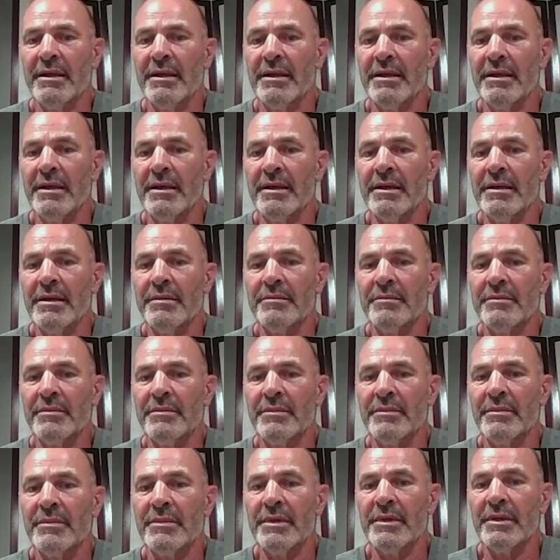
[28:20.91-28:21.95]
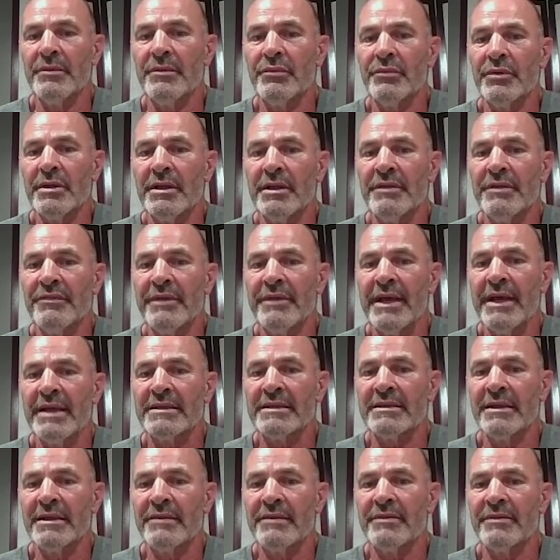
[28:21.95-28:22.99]
and really
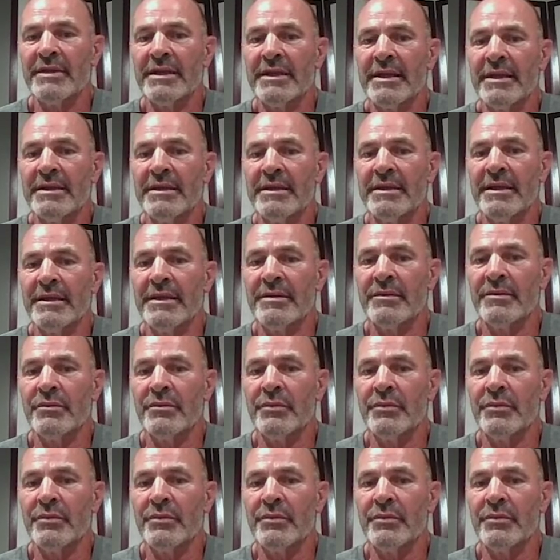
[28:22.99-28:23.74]
fast at everything I did.